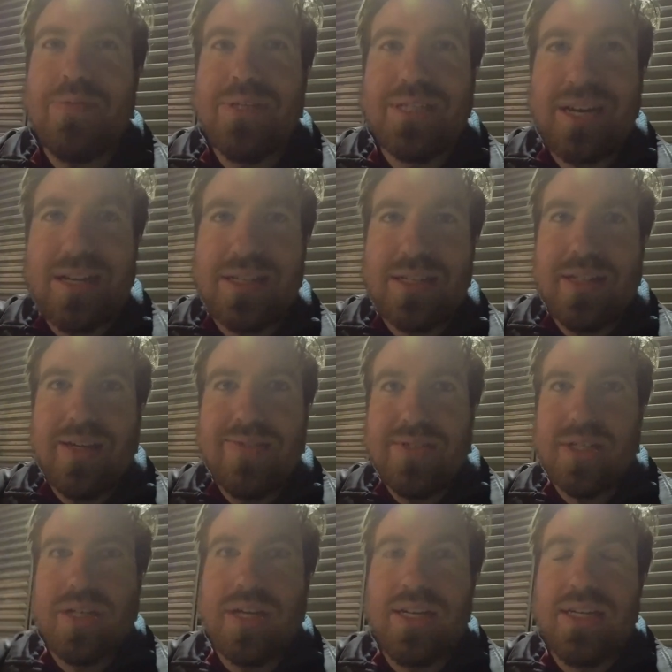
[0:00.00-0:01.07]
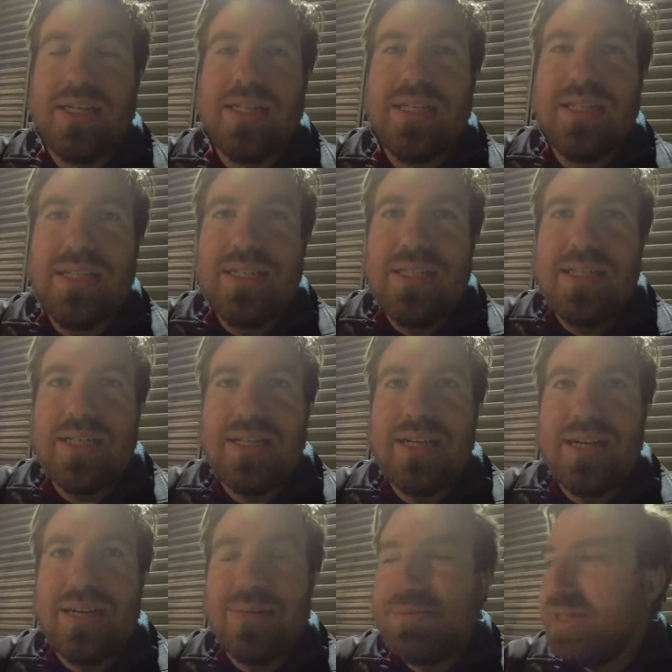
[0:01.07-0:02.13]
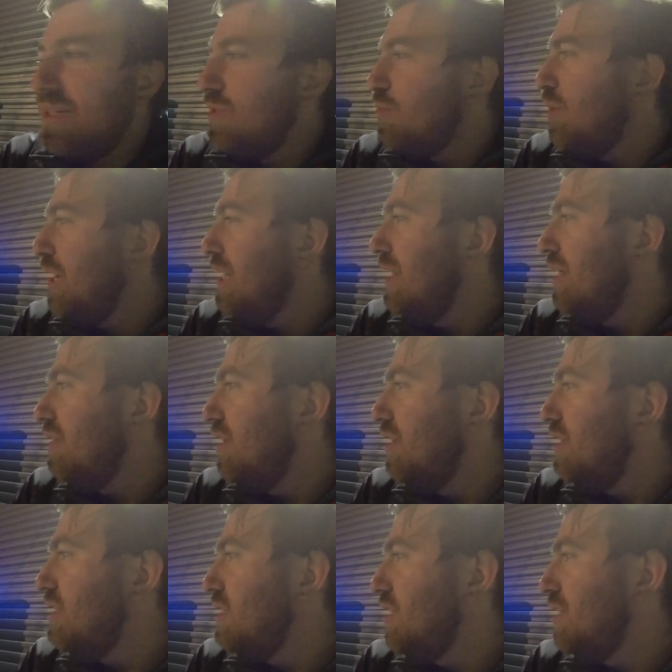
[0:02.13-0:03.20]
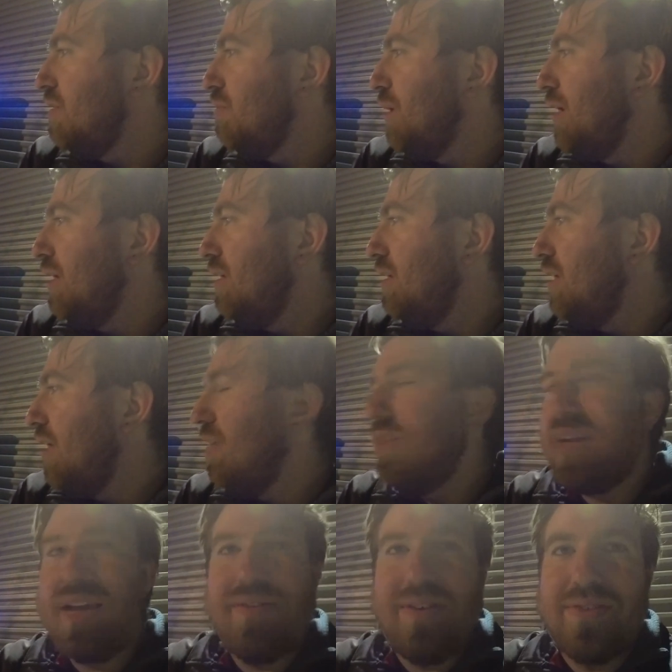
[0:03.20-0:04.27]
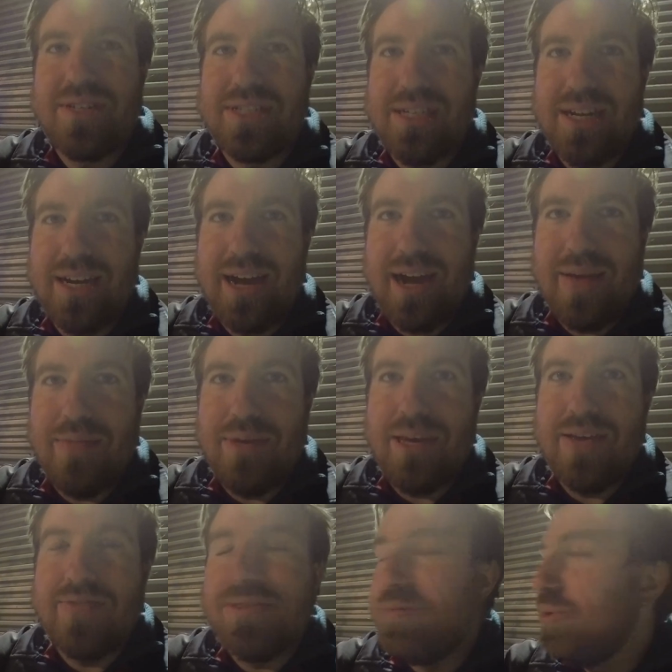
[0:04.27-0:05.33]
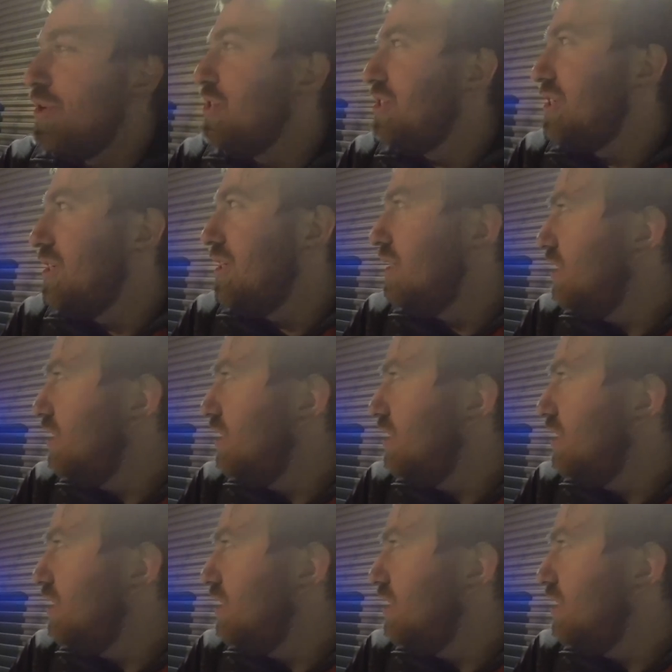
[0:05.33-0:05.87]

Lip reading: He's got his gloves on. He's way down the list here, but I don't think I've ever seen an i-Miev in person.